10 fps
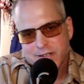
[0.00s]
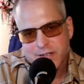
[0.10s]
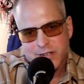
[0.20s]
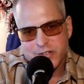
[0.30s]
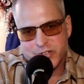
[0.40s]

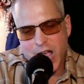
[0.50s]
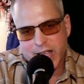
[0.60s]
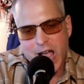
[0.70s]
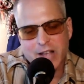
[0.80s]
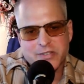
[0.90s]

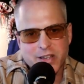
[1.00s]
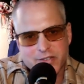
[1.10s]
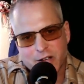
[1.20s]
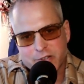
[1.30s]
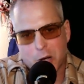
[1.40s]
jackasses
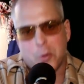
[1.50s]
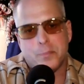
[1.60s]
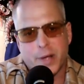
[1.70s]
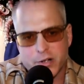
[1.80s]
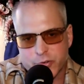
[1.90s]
on Double
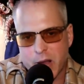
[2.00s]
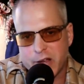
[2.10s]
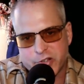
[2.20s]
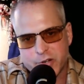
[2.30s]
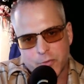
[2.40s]

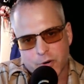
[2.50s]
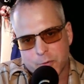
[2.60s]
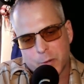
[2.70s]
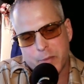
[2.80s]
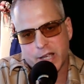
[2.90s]
Penetration were
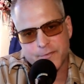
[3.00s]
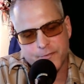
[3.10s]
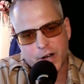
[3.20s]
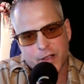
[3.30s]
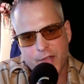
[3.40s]
making
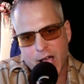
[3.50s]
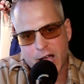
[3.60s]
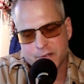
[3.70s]
fun of that.